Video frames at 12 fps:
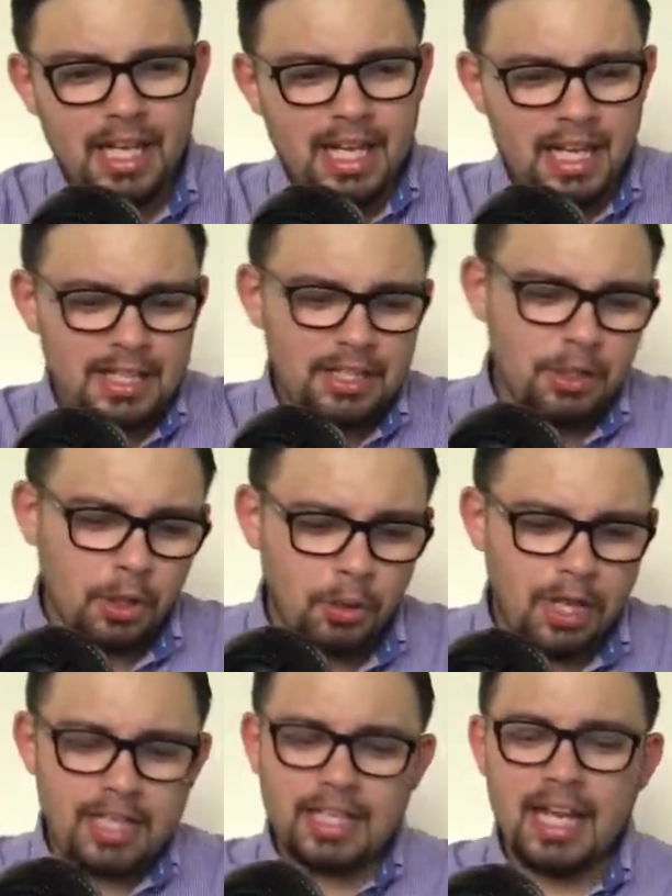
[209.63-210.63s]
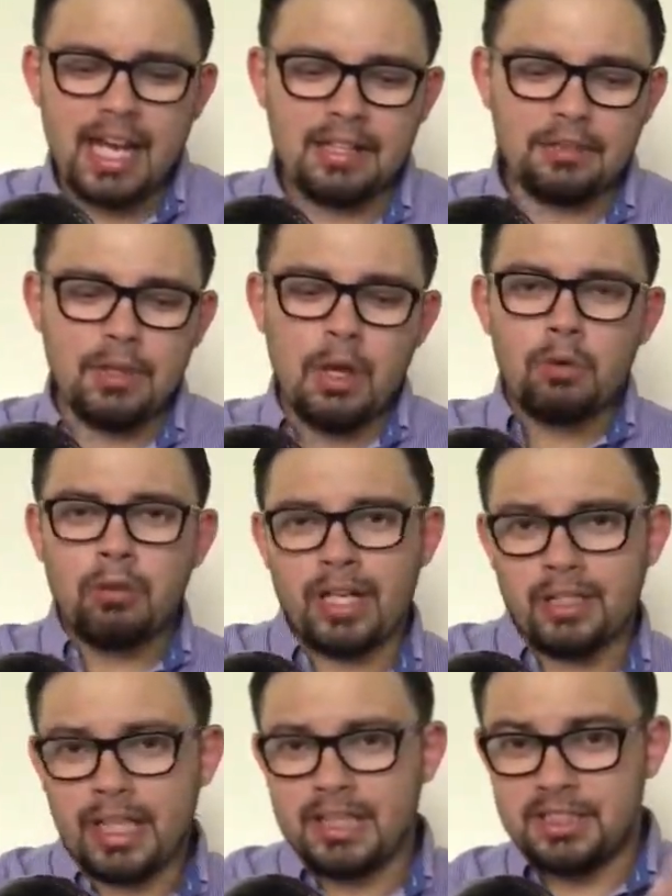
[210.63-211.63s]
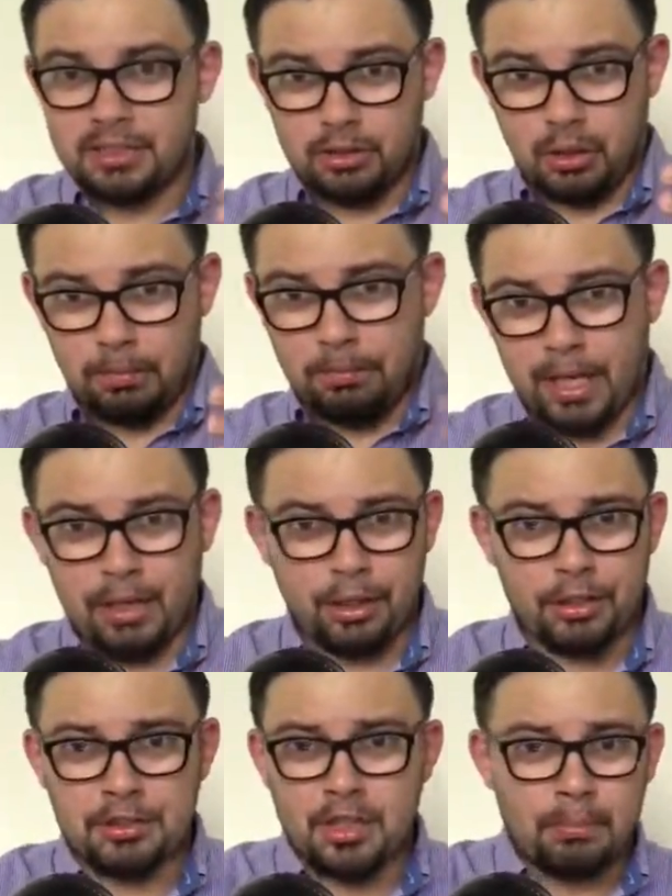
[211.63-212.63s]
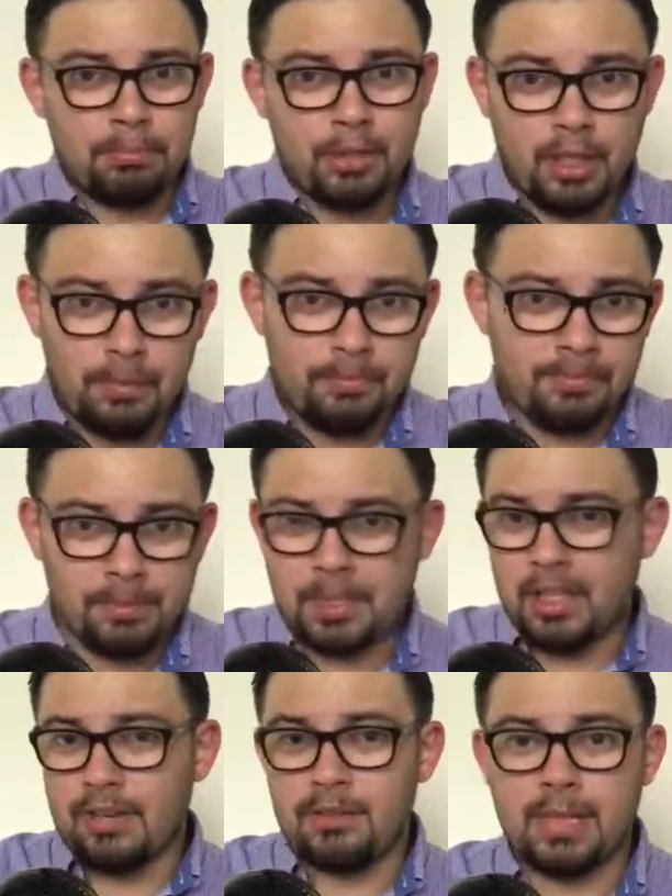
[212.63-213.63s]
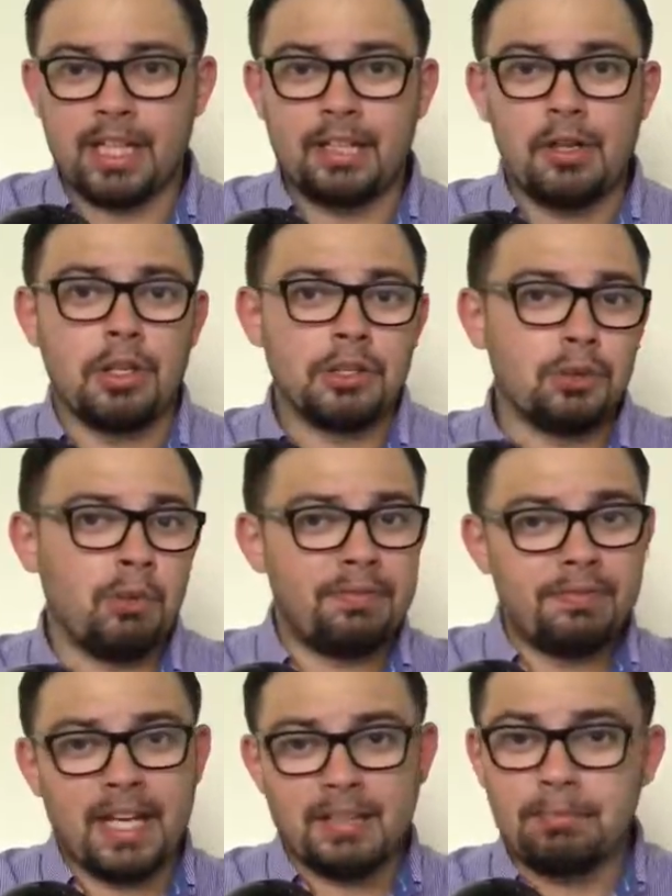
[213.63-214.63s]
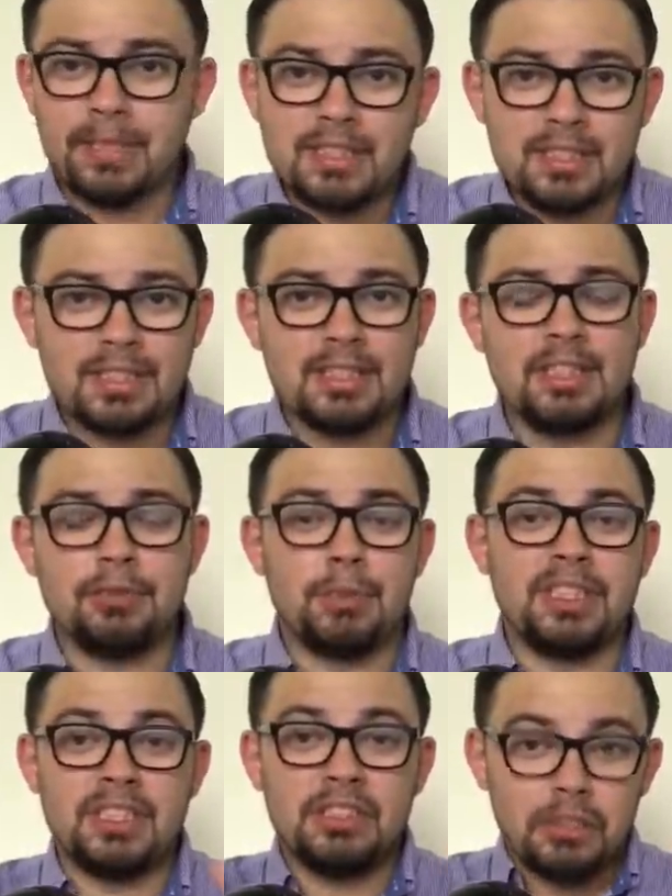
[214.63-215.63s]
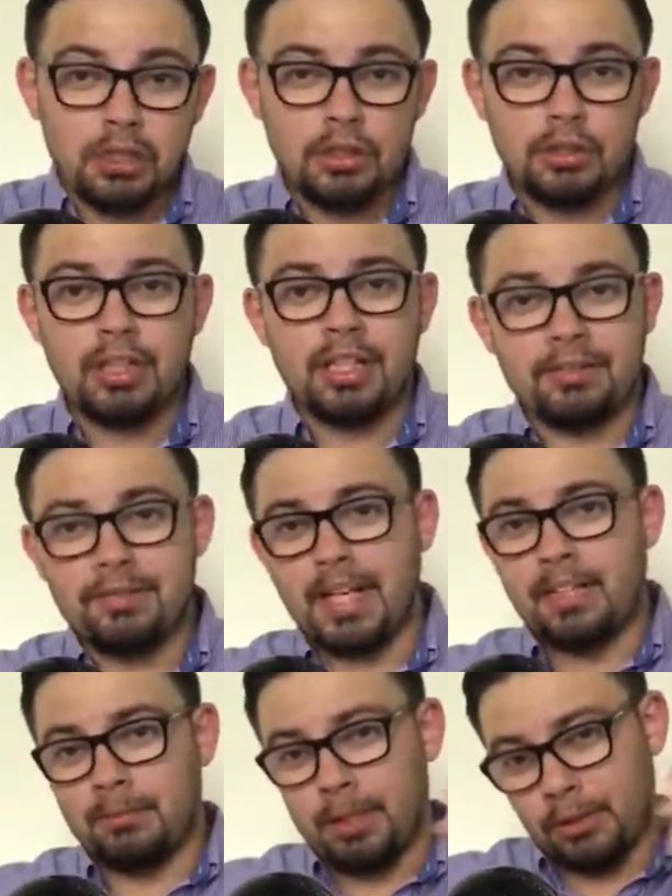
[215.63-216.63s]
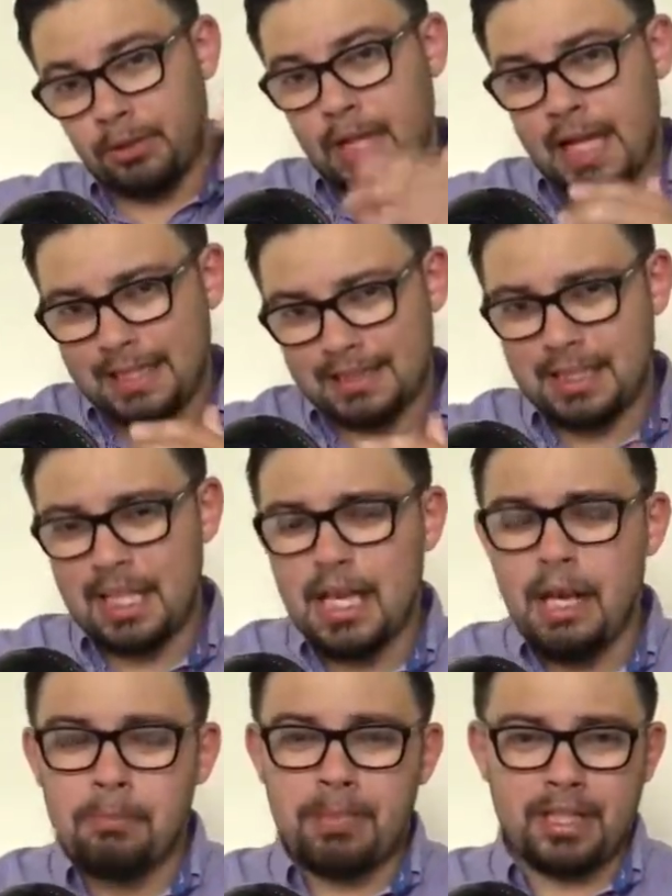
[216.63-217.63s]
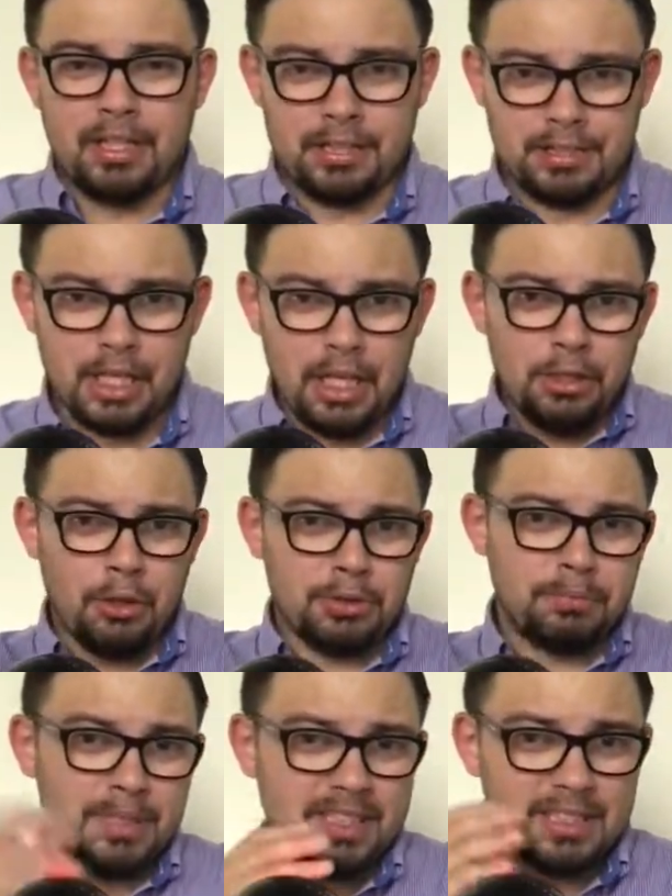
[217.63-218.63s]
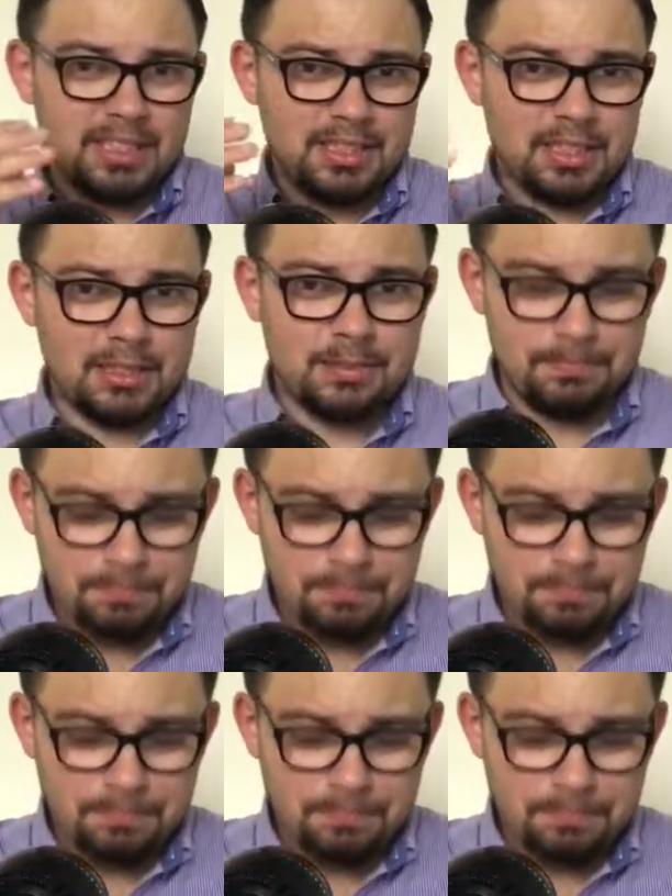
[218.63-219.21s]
And, you know, any kind of regulations or barriers that are put up from the government can also affect businesses, which in turn can affect the middle class because those businesses.